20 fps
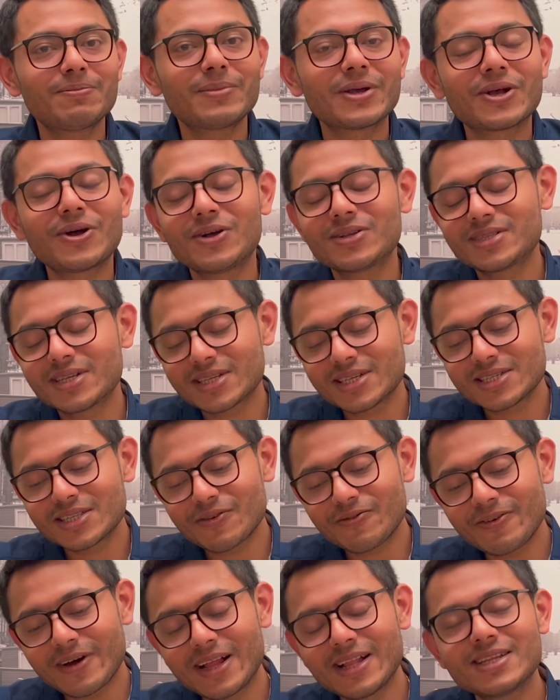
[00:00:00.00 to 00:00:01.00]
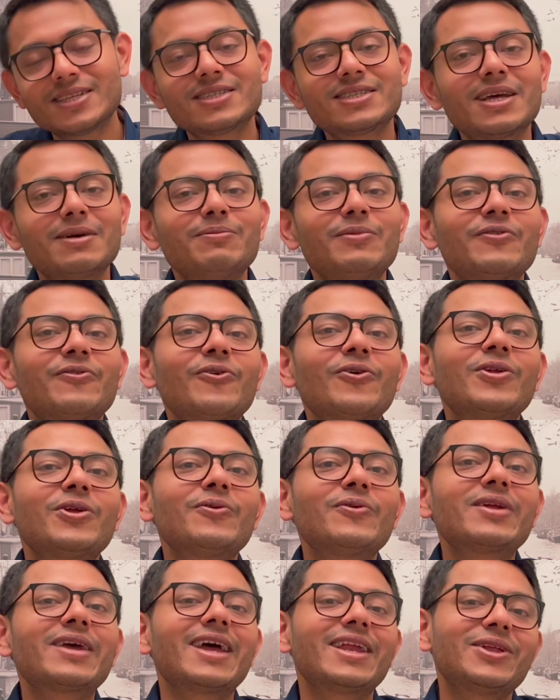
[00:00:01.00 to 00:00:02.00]
because this is the final step before you
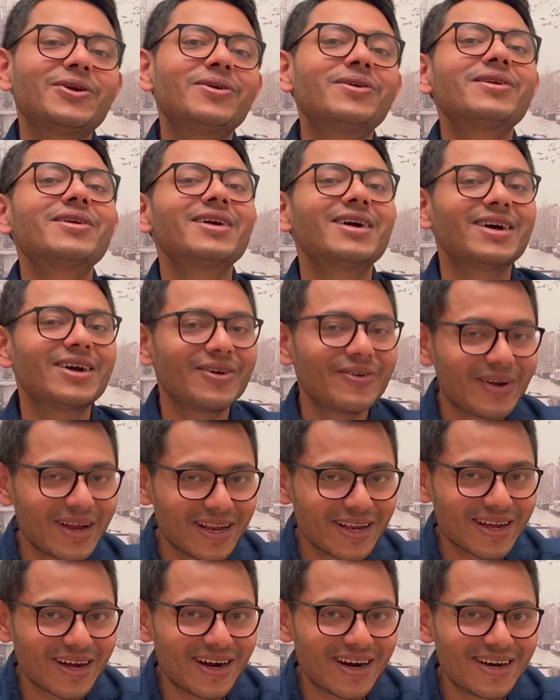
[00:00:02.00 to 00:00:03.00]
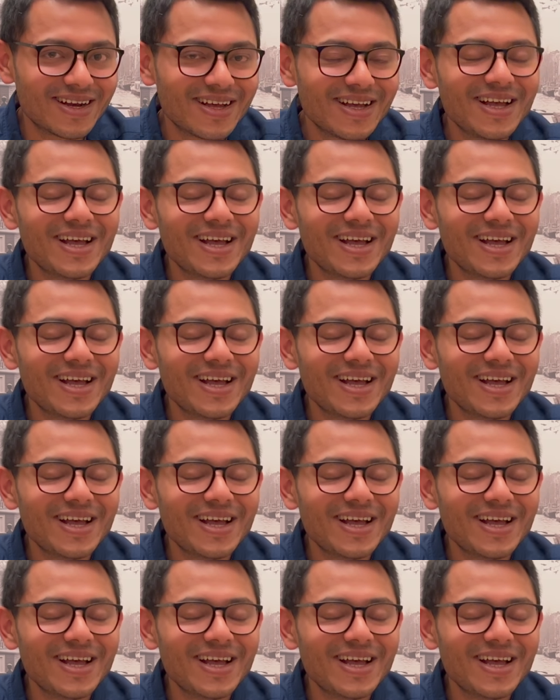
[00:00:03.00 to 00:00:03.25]
would get your green card.